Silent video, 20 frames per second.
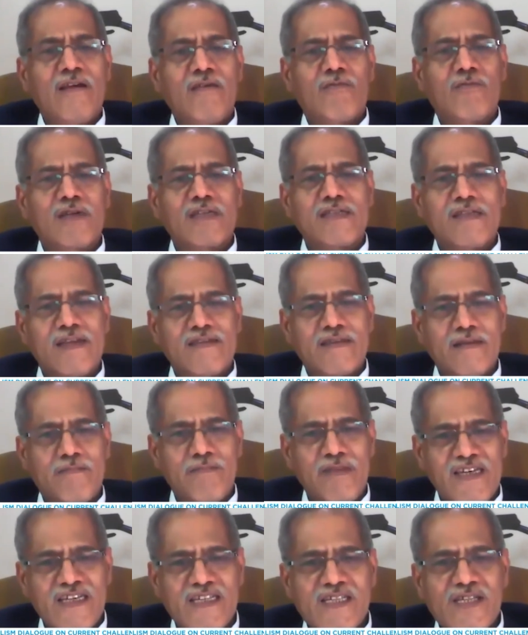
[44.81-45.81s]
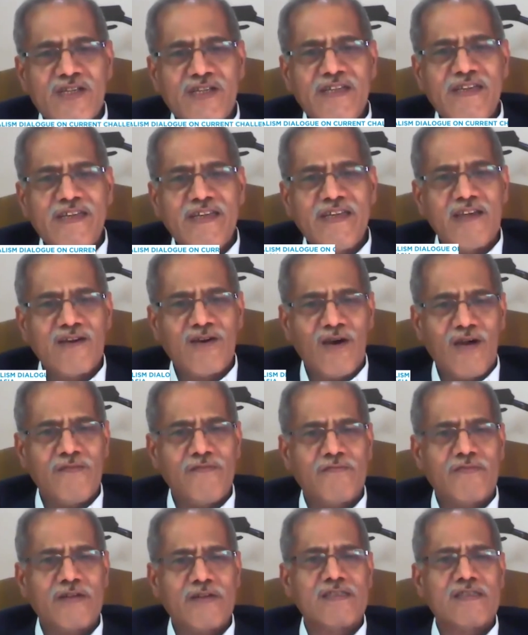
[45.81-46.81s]
which has a ministerial
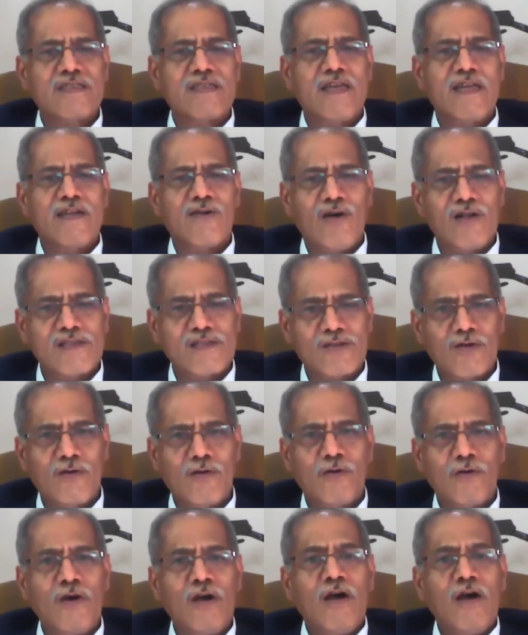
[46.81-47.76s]
conference and also